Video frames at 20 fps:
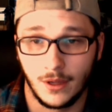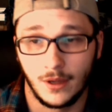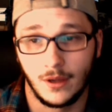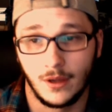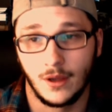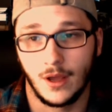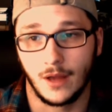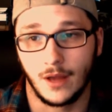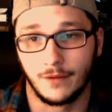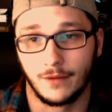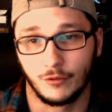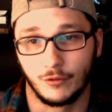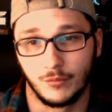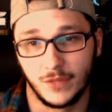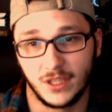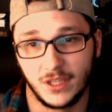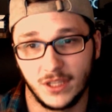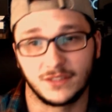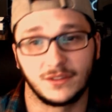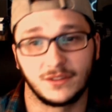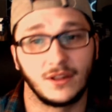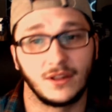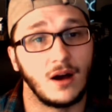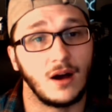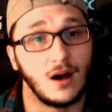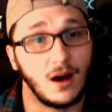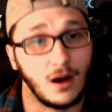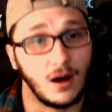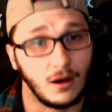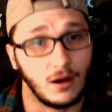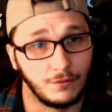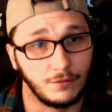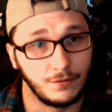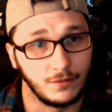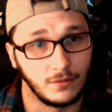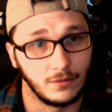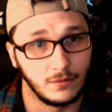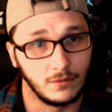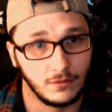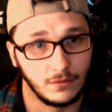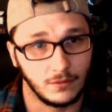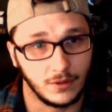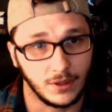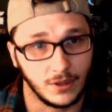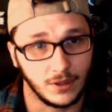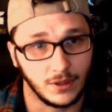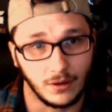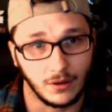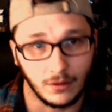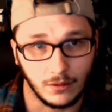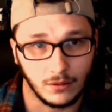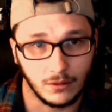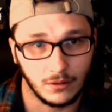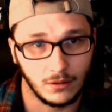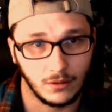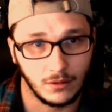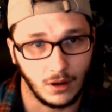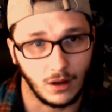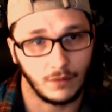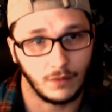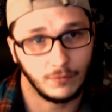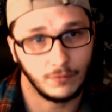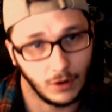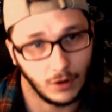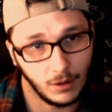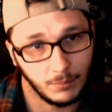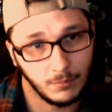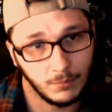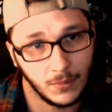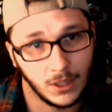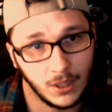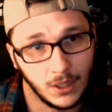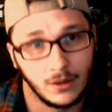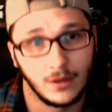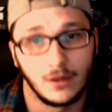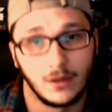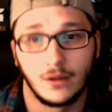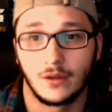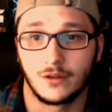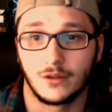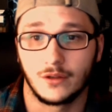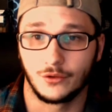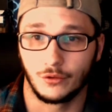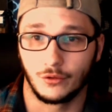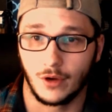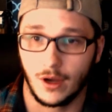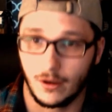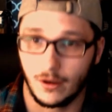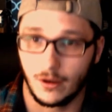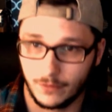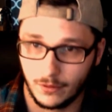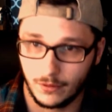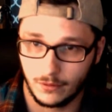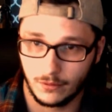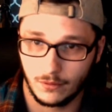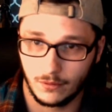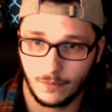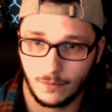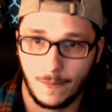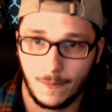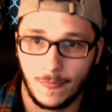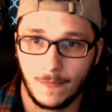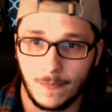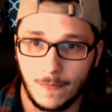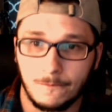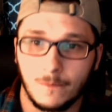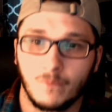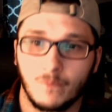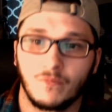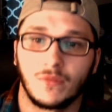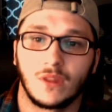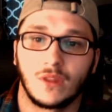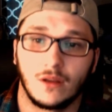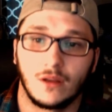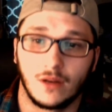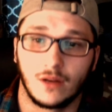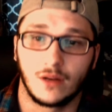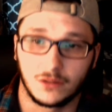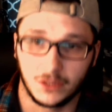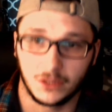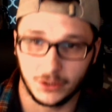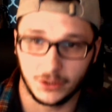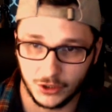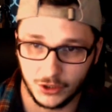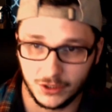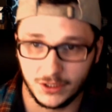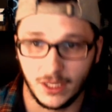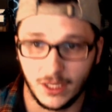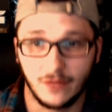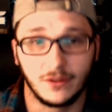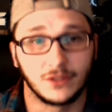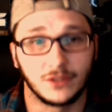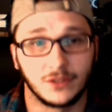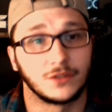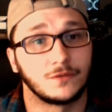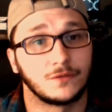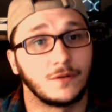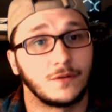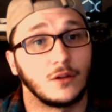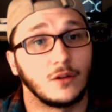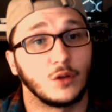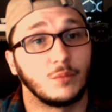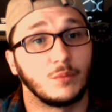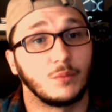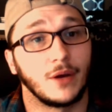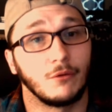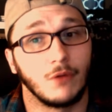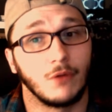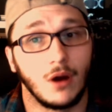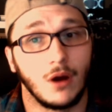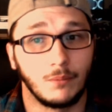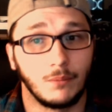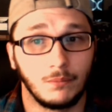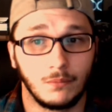And from this, the Av in Avram is derived. And as I just said, this is followed by Ram,